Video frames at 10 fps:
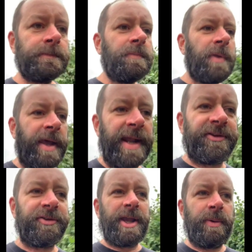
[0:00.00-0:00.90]
and answer
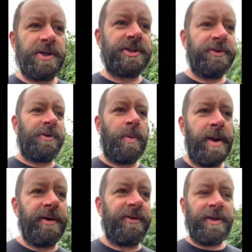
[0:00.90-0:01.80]
any questions and
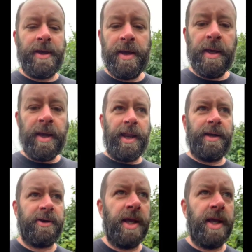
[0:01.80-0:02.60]
queries, and